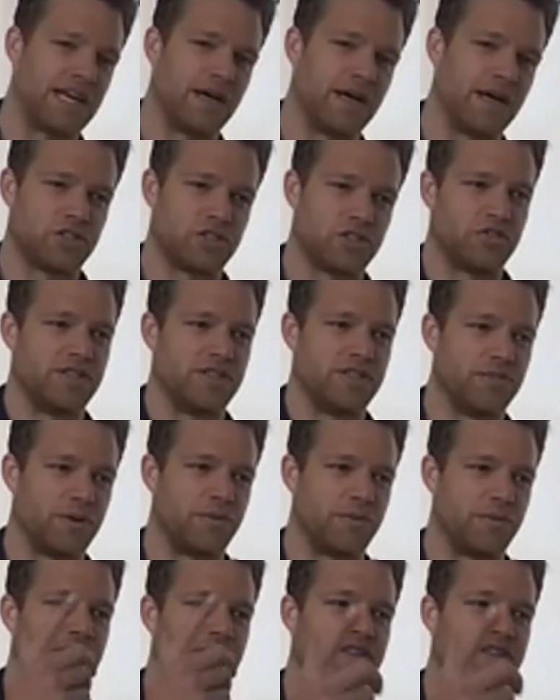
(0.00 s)
upstream when
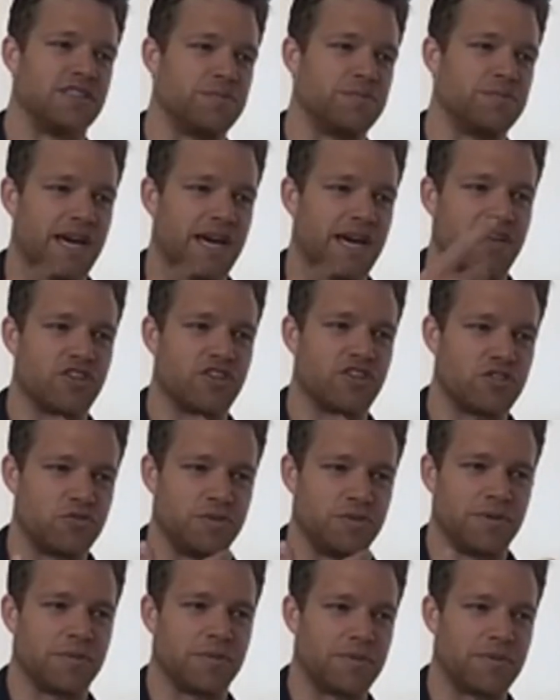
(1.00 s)
we run these batch and
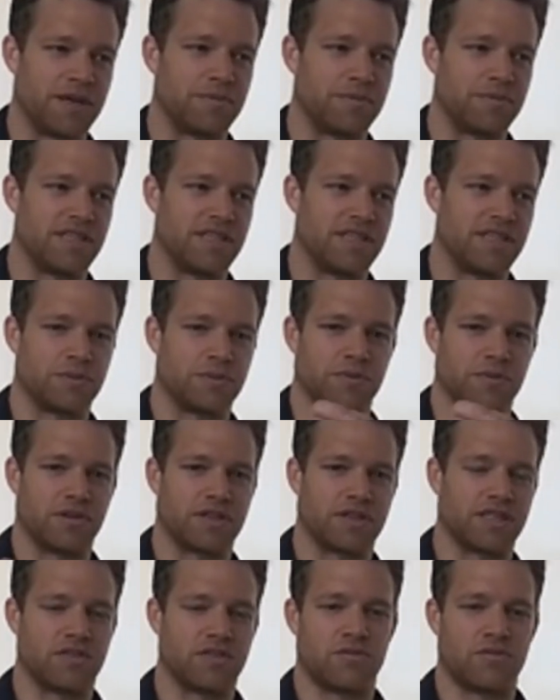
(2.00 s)
streaming pipelines where we
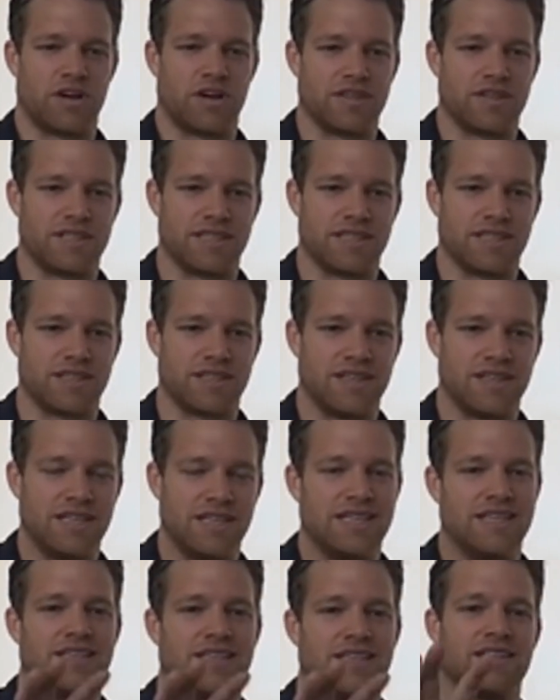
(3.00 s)
look at the raw data
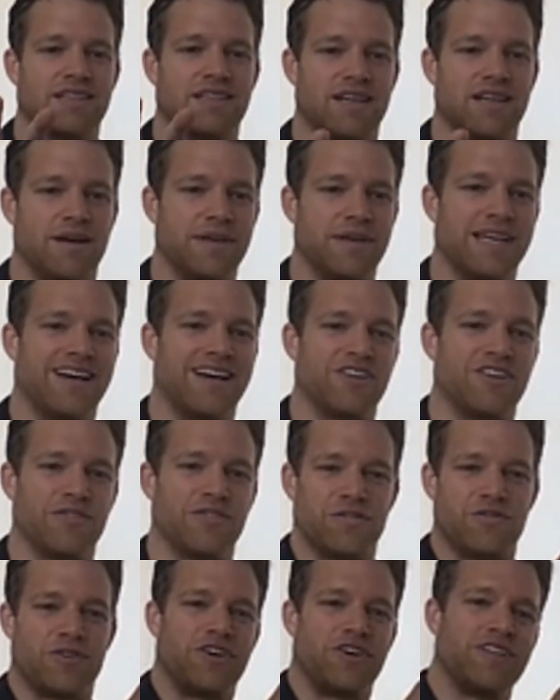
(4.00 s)
coming out of
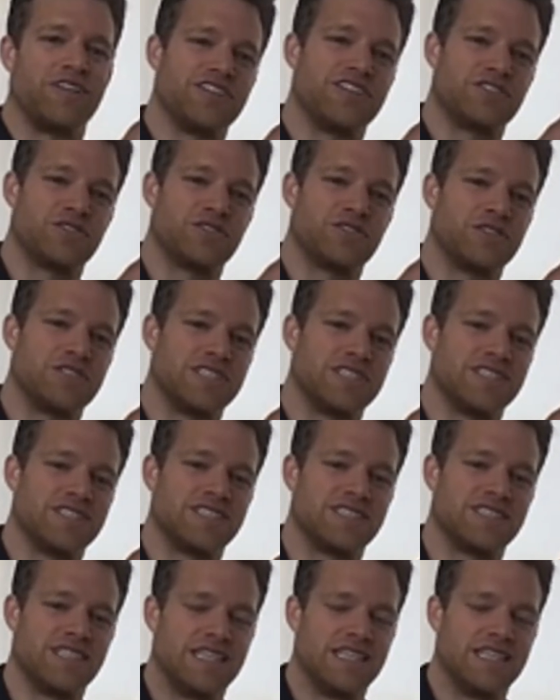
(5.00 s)
the raw data
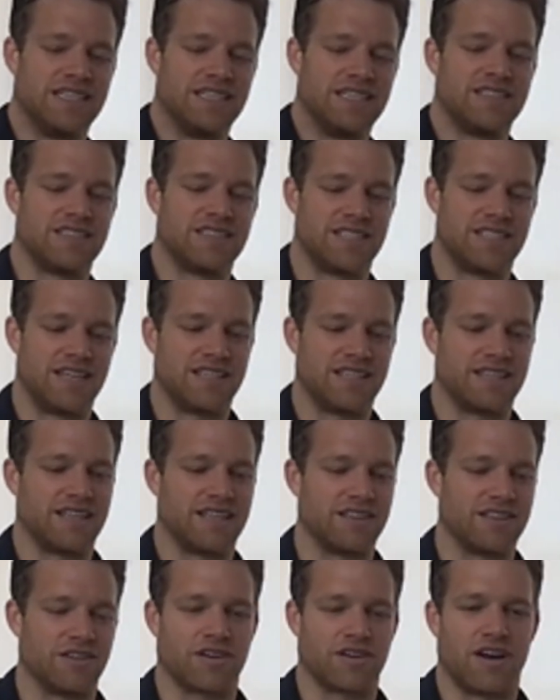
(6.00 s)
sources. Does anything
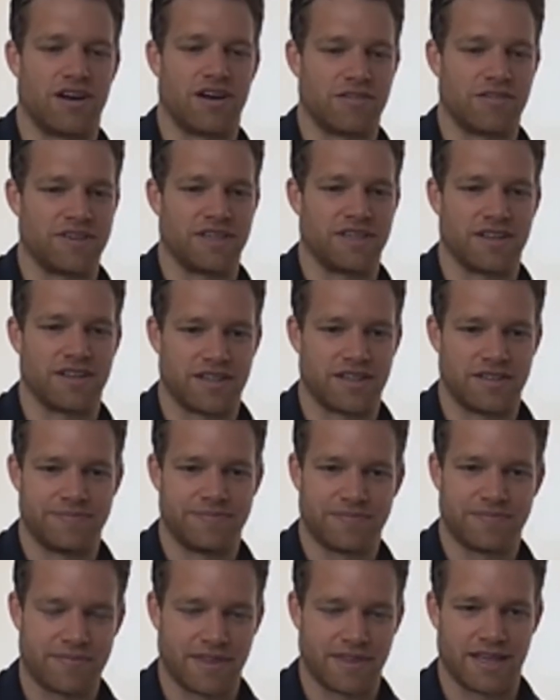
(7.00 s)
look off here?
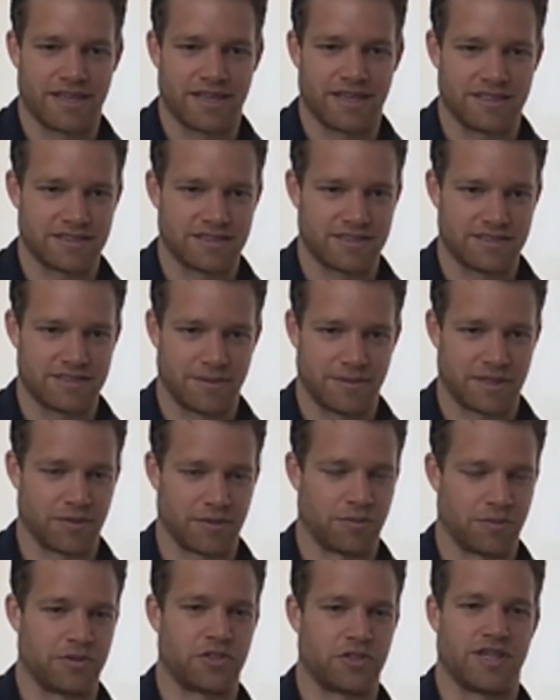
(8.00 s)
And typically
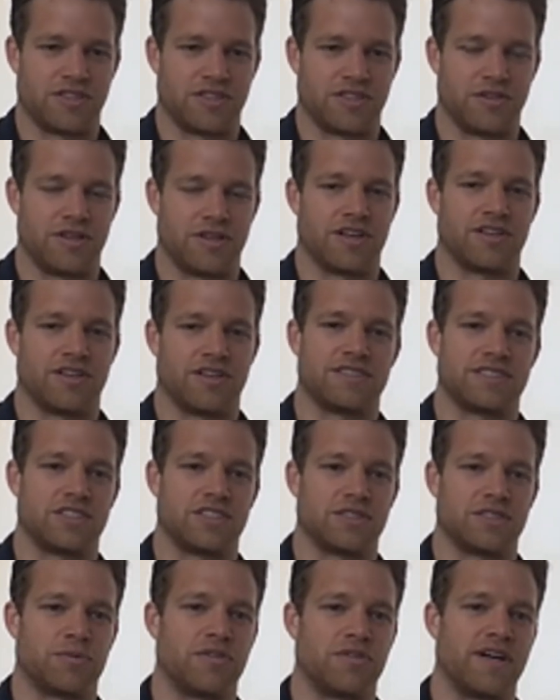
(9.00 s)
what we try to do here is
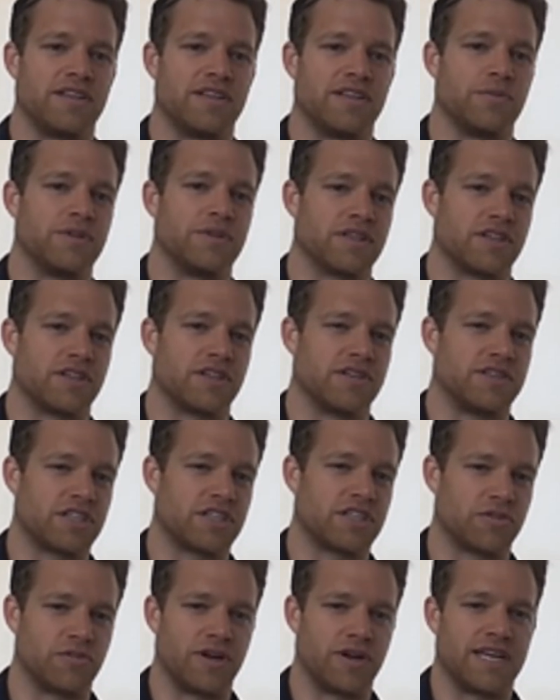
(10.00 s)
just provide you with a good
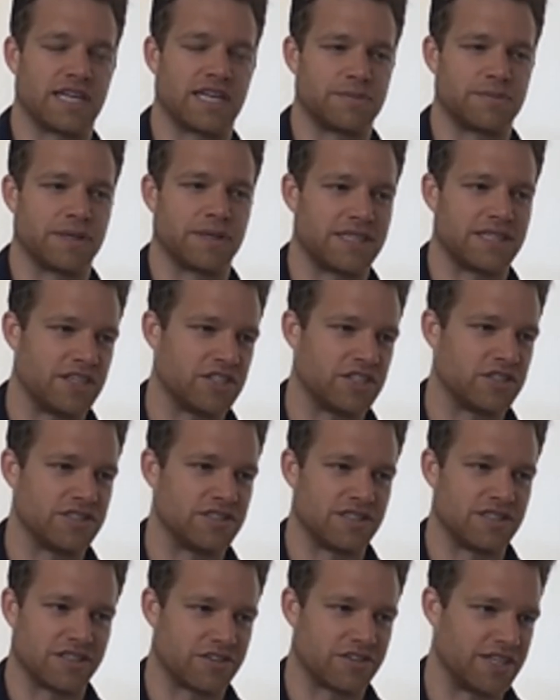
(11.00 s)
Great Expectations
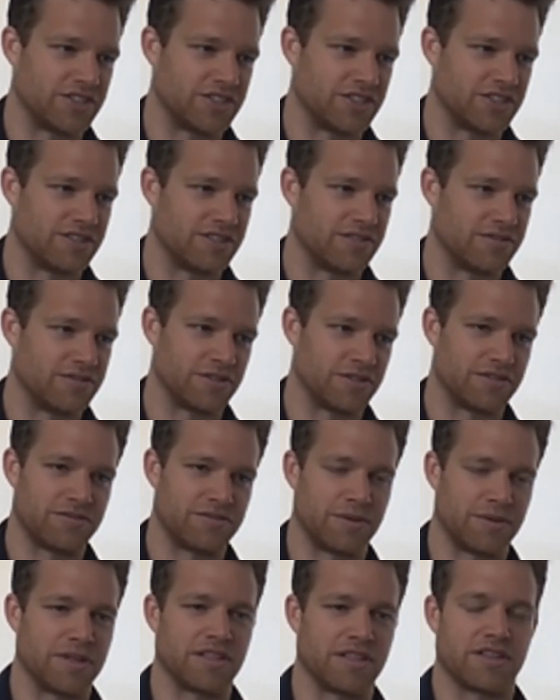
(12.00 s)
integration if you're
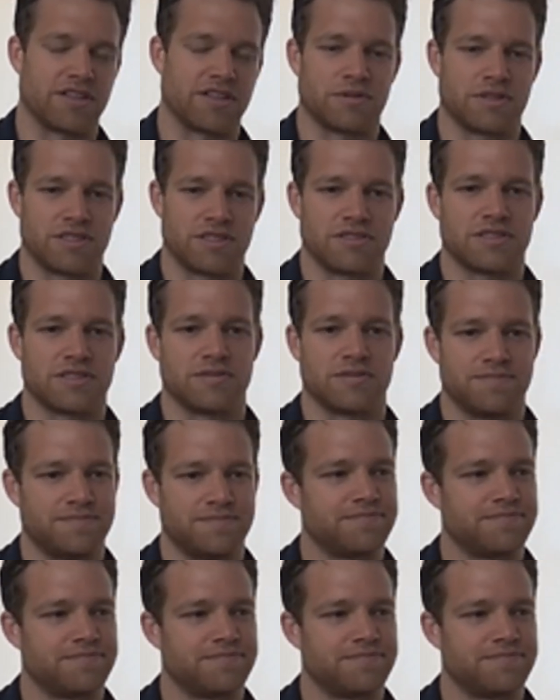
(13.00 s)
familiar with those.